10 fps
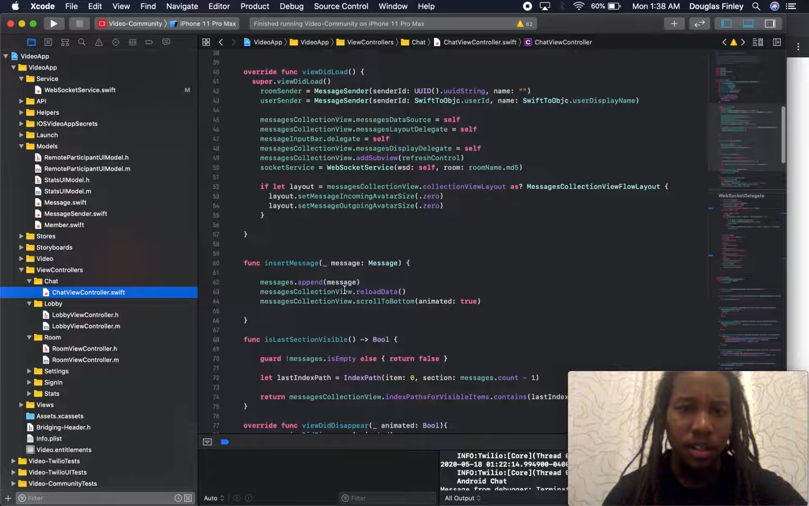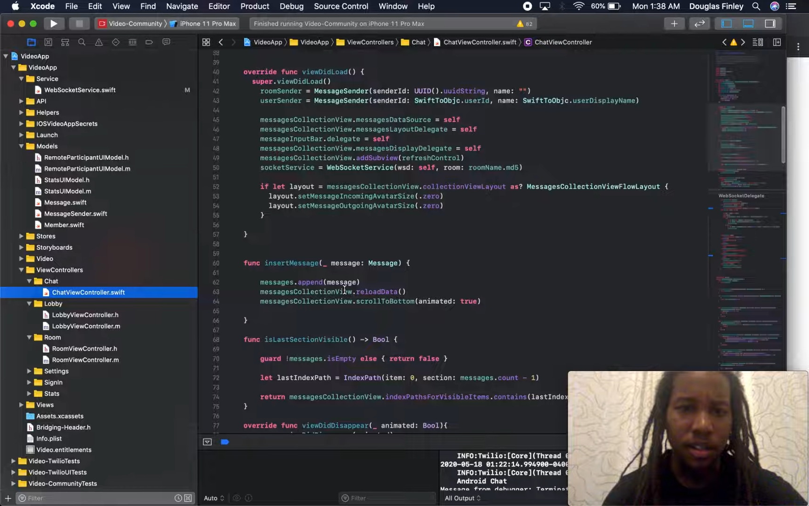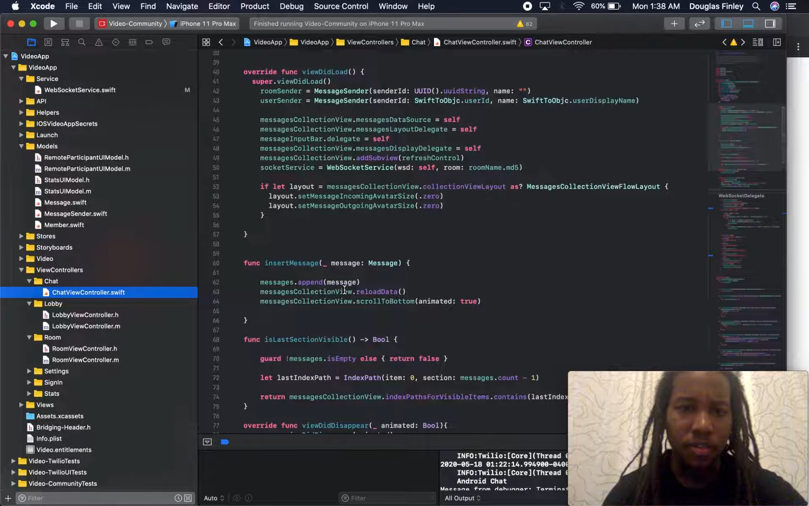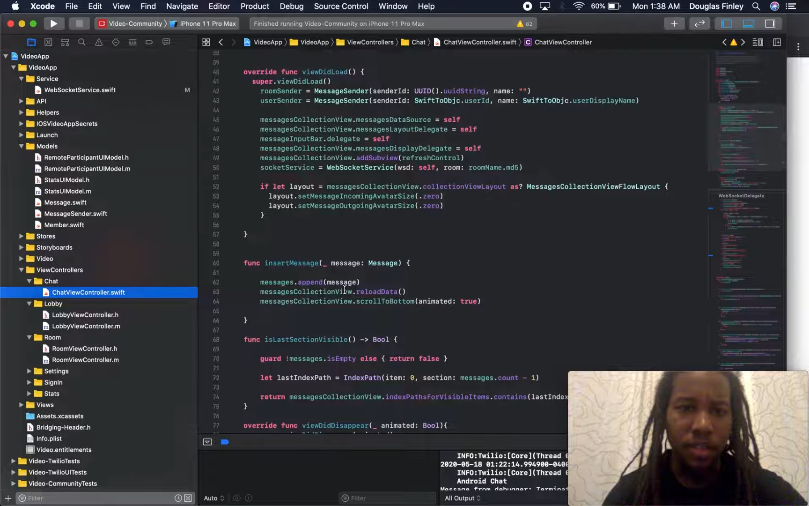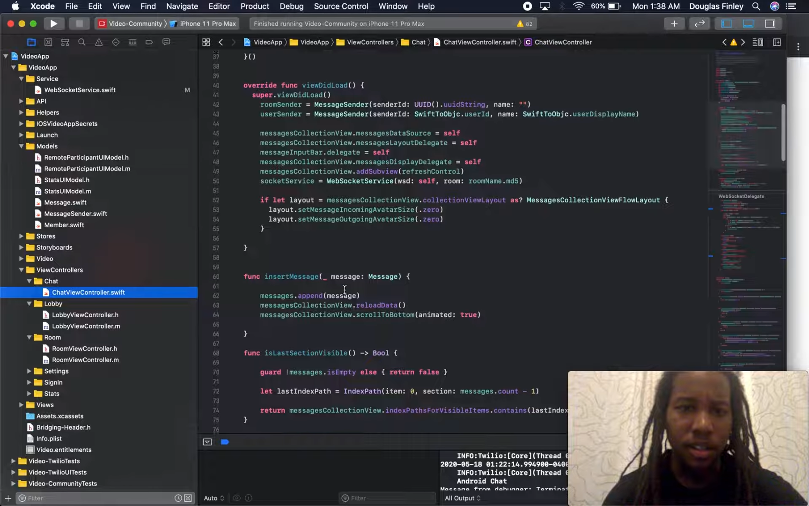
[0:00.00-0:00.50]

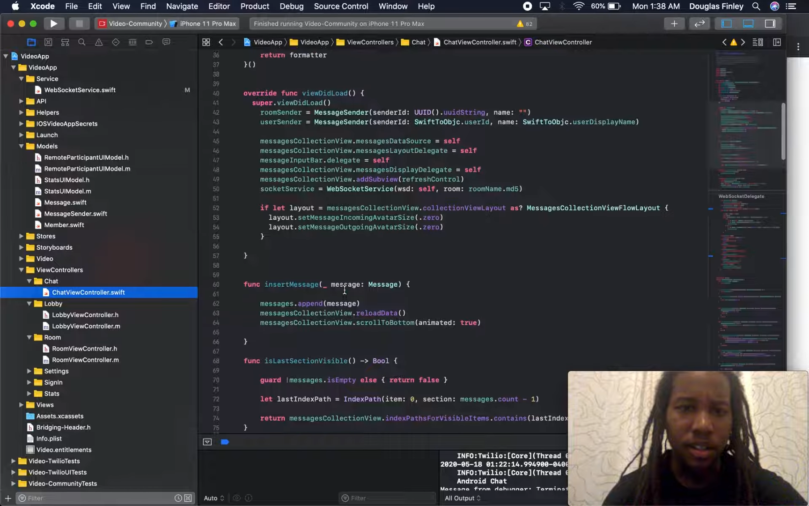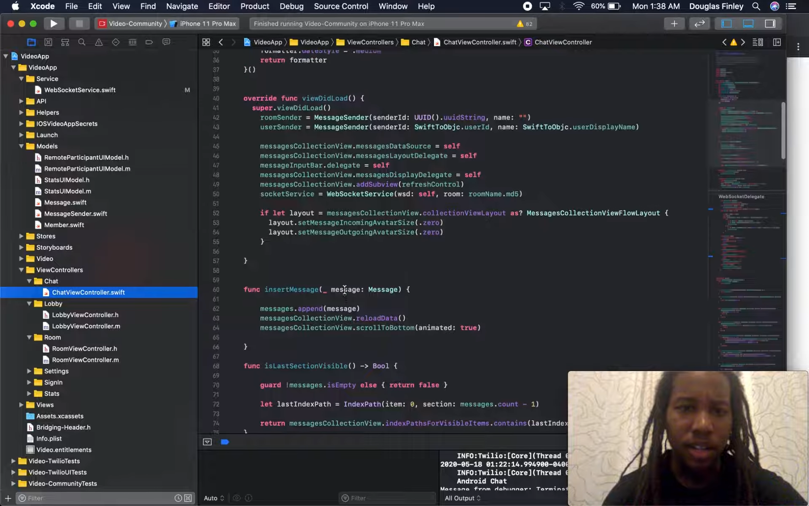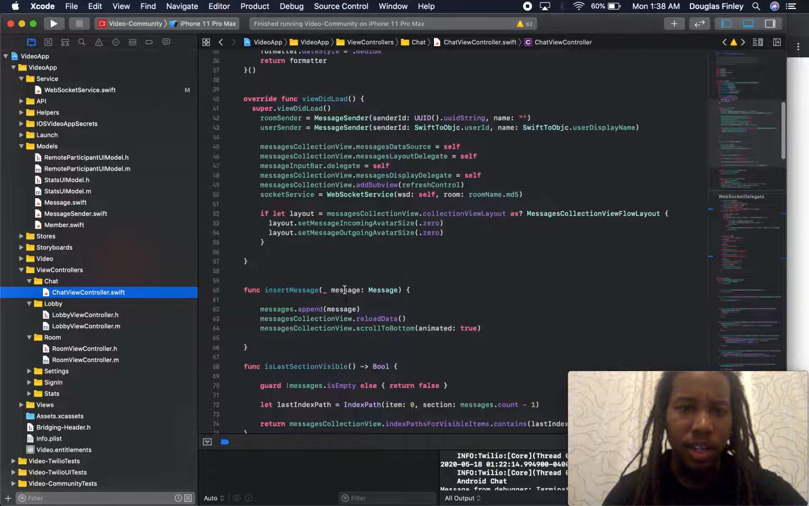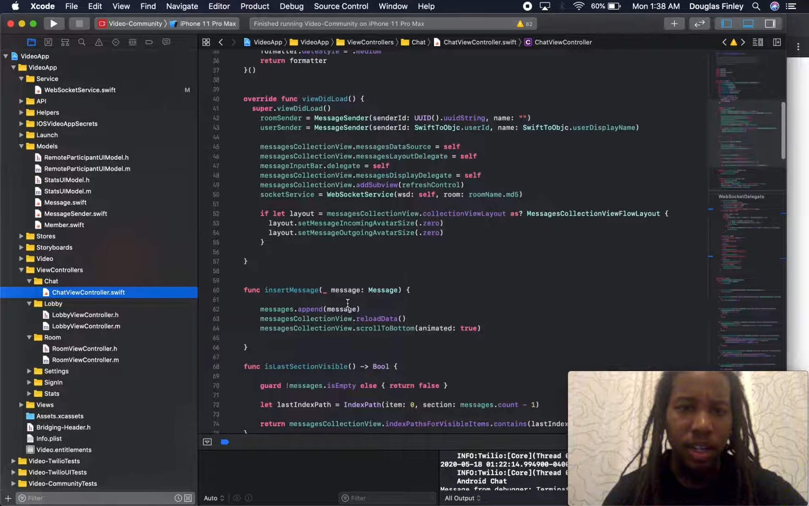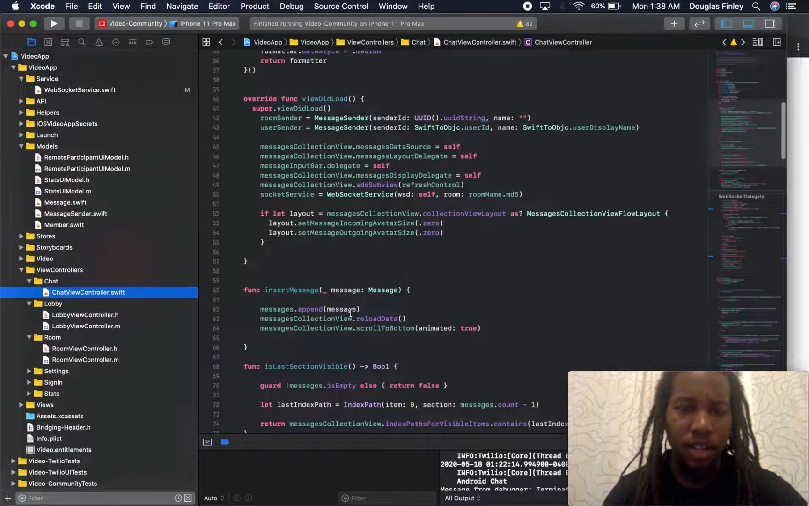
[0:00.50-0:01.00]
message
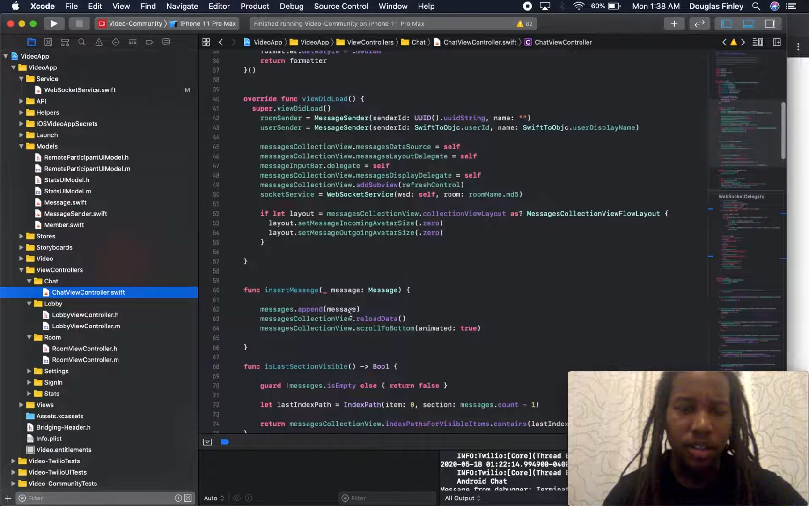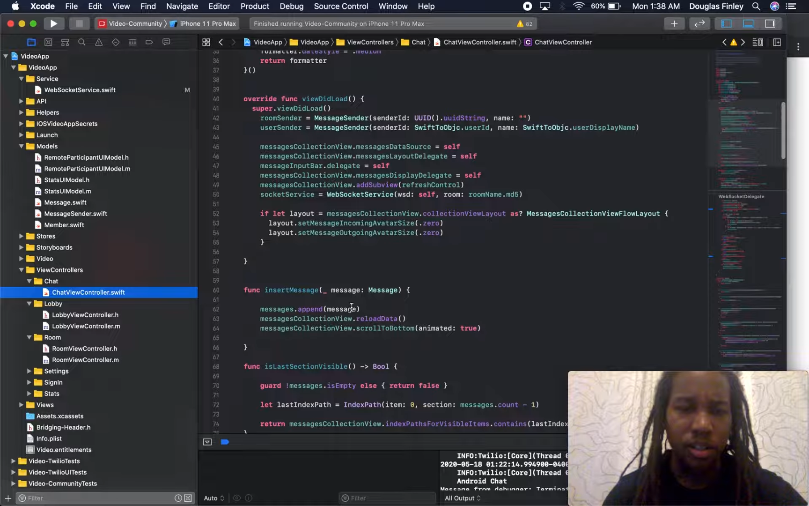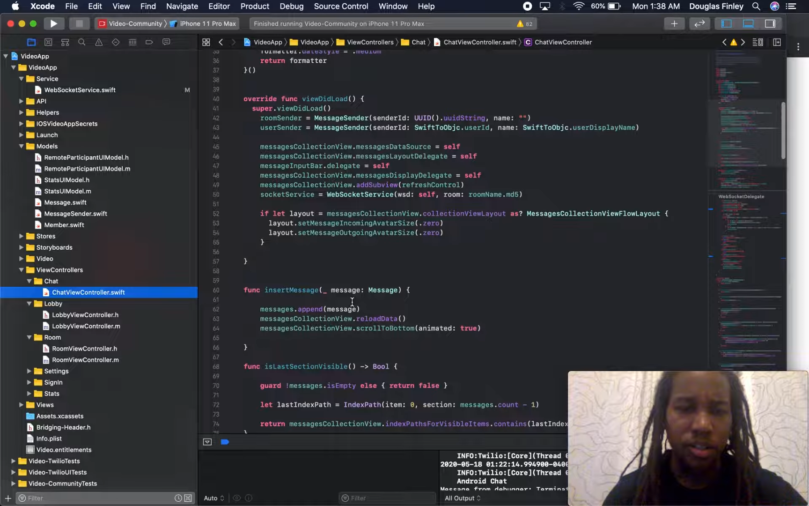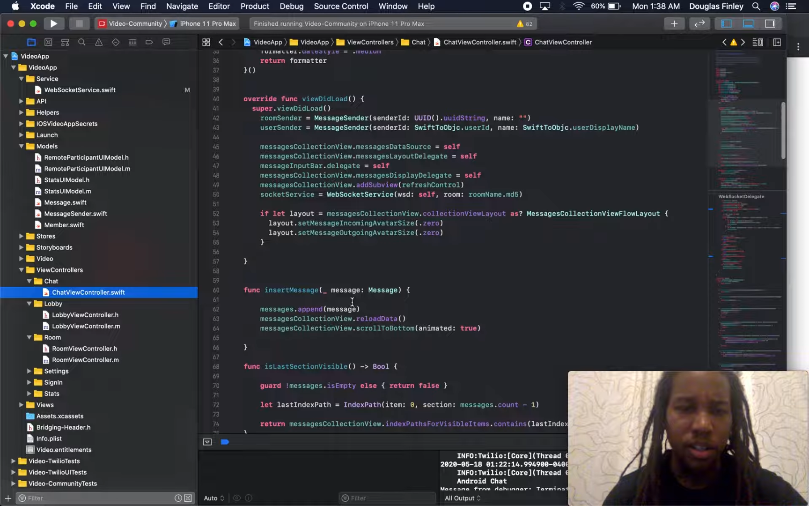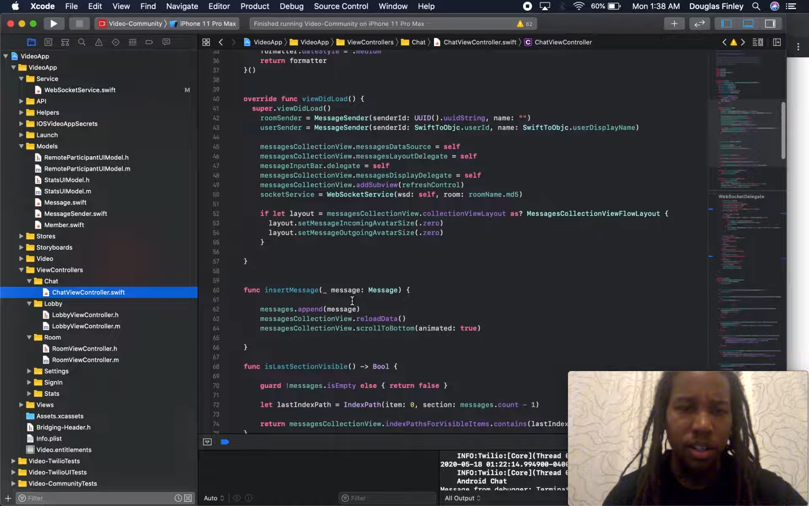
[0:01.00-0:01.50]
layout that you
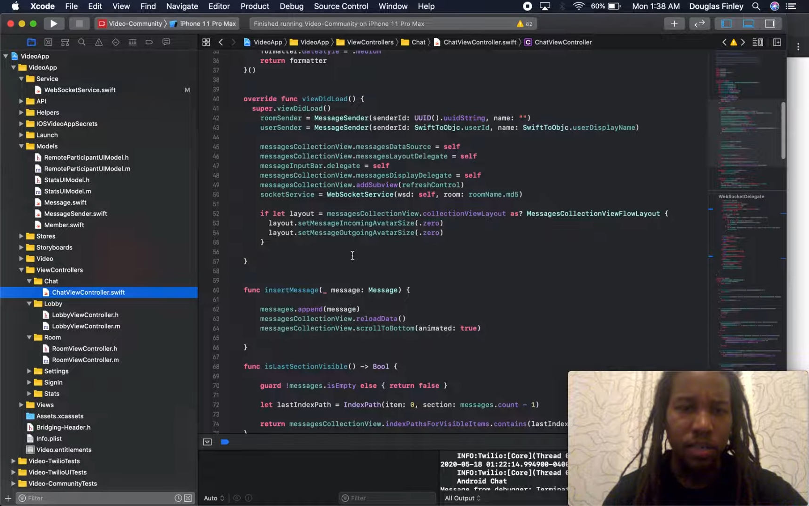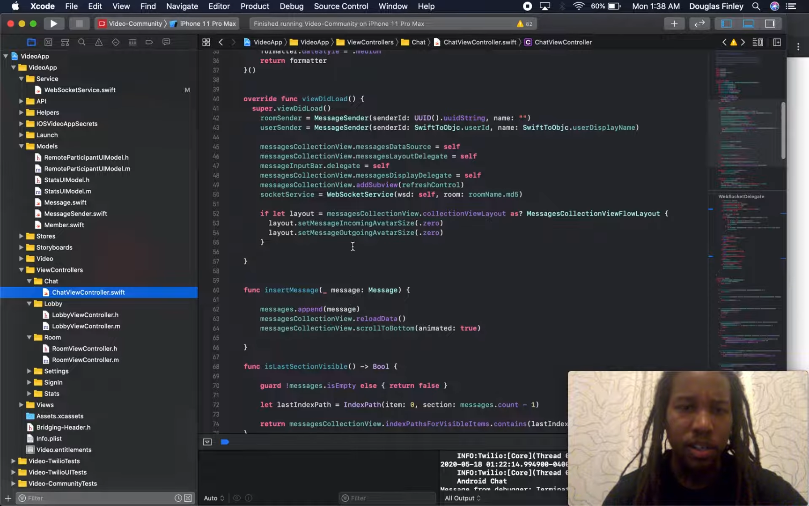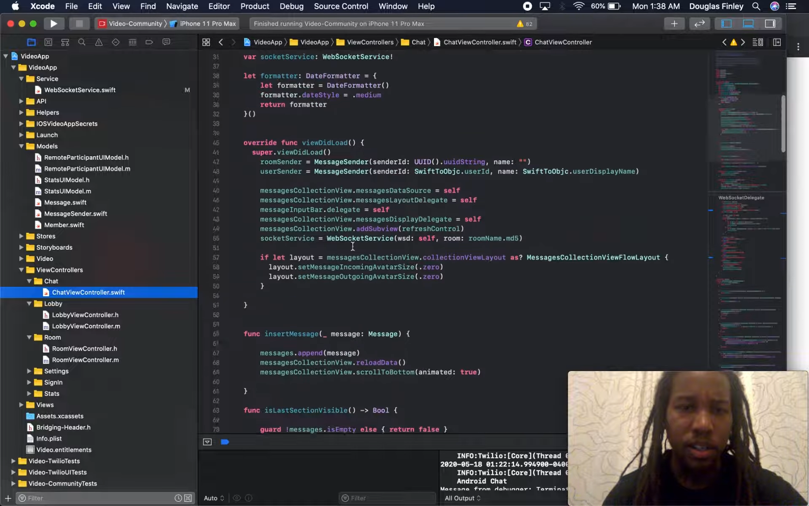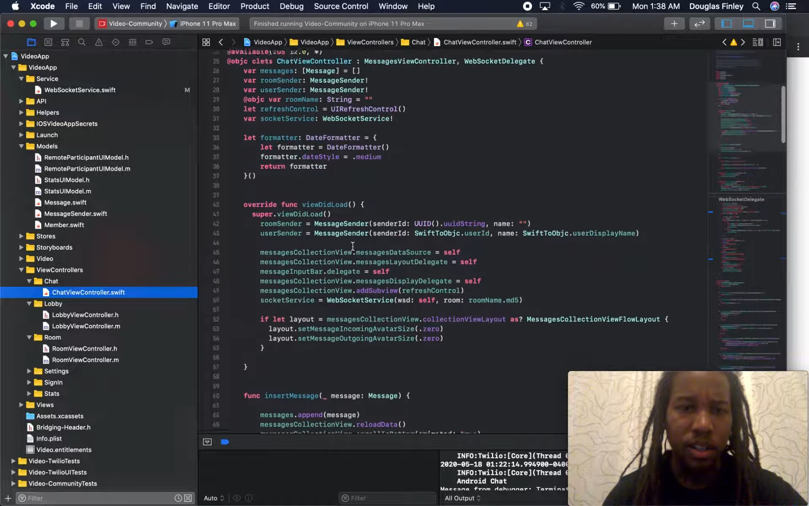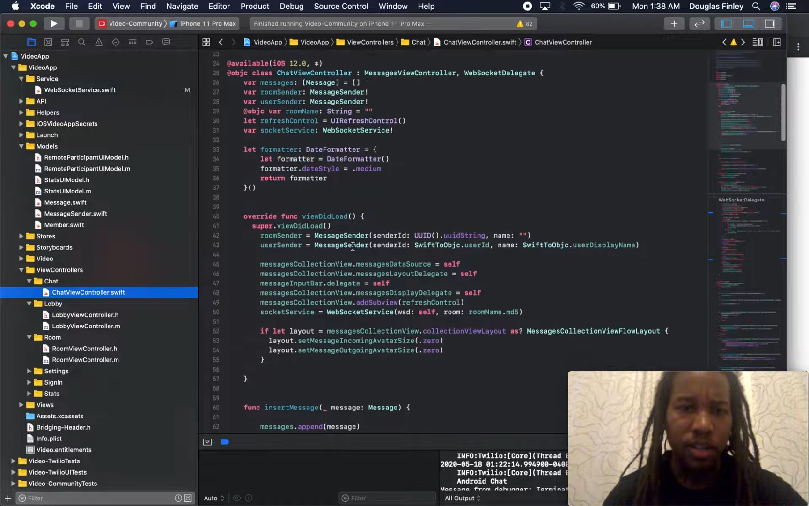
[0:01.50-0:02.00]
ended up seeing.